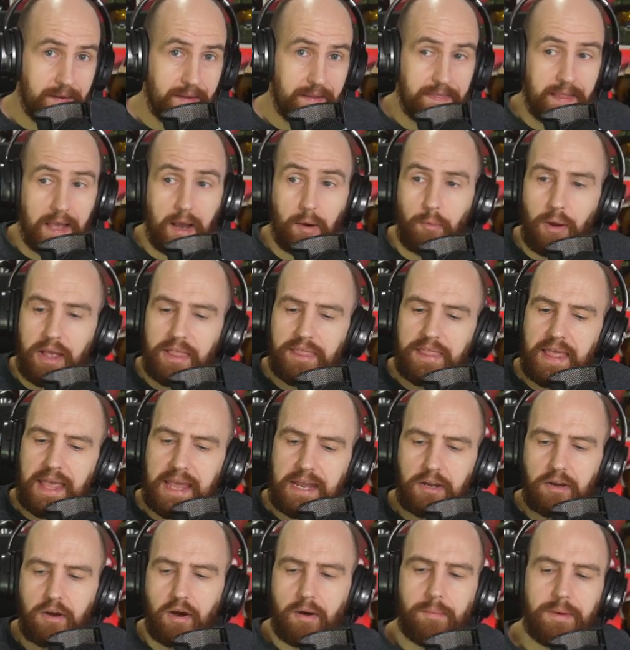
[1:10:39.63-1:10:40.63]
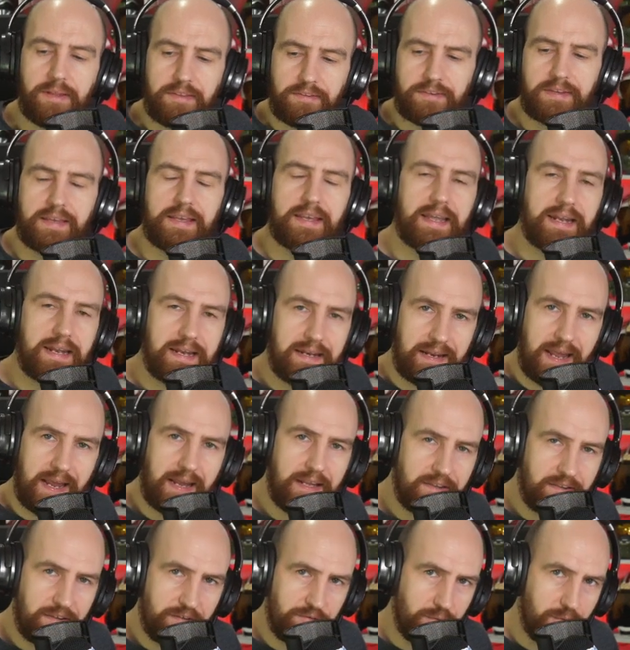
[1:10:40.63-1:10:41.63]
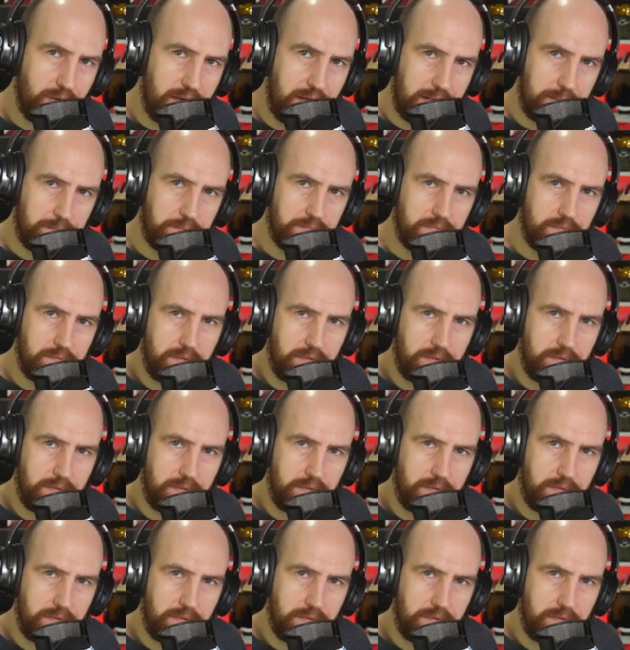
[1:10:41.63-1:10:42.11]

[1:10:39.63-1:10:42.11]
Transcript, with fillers: Now, when they're commenting in a negative way,